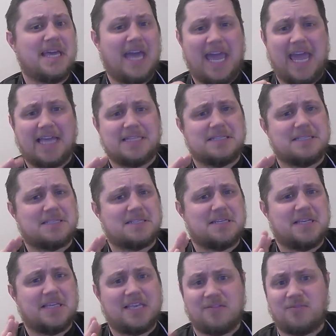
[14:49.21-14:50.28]
And
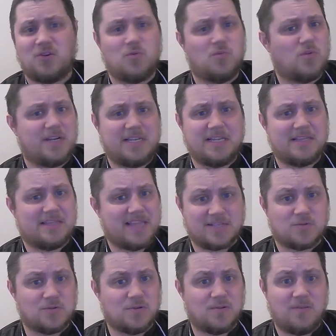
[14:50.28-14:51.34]
if you want that
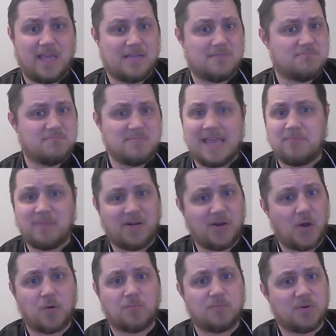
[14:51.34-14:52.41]
sort of thing, let me
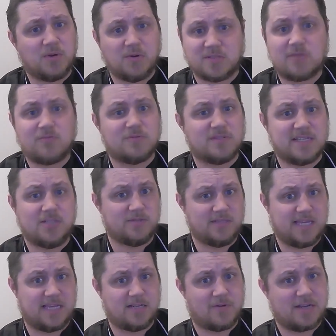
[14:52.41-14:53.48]
know, because I will send you in
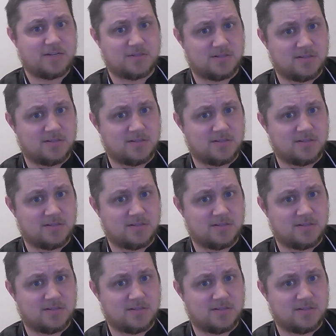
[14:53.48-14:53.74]
their direction.